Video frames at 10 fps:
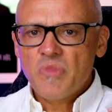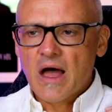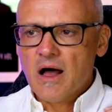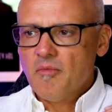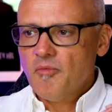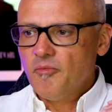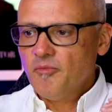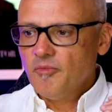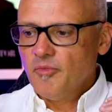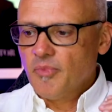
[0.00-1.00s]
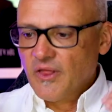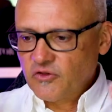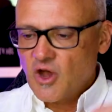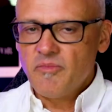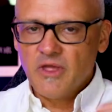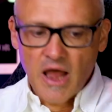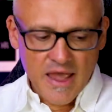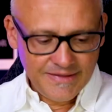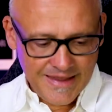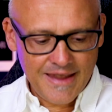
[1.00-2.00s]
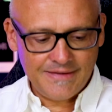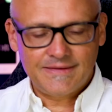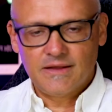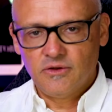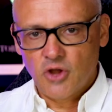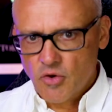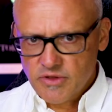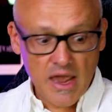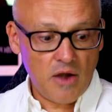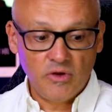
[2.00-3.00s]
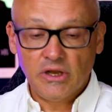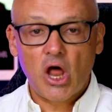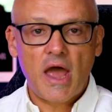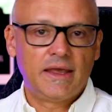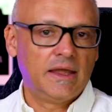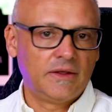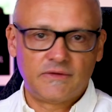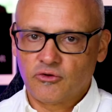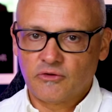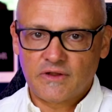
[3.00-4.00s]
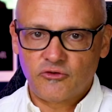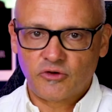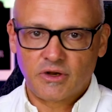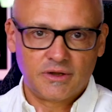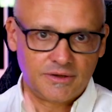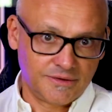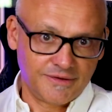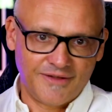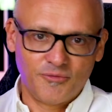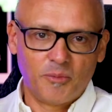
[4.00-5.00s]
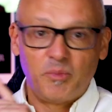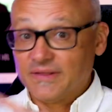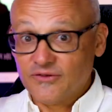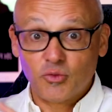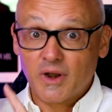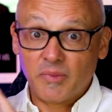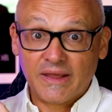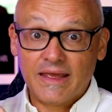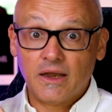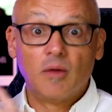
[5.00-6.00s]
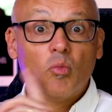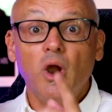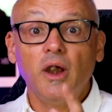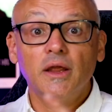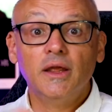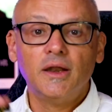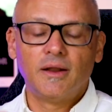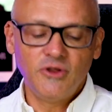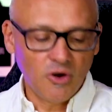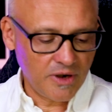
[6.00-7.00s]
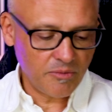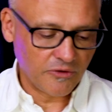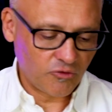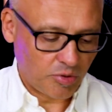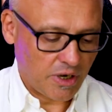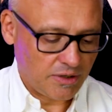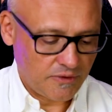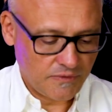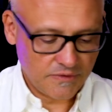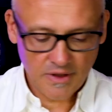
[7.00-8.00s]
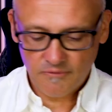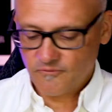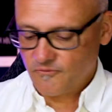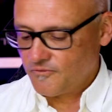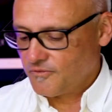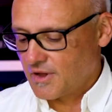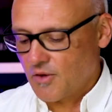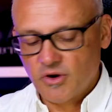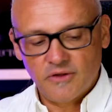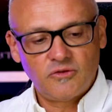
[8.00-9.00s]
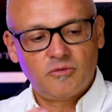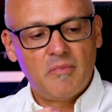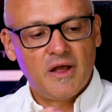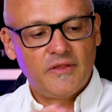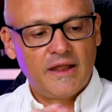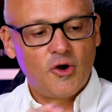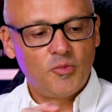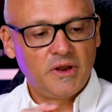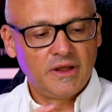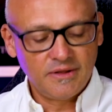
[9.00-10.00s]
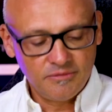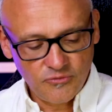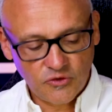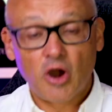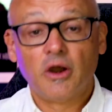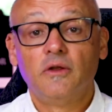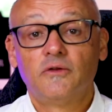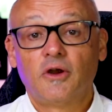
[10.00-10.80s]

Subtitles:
by the time that I test and go, yeah, I really like it, et cetera, I'll pick this one up again, I'm wearing it. You know what, I'm gonna spray it because I wanna smell that opening. Sorry.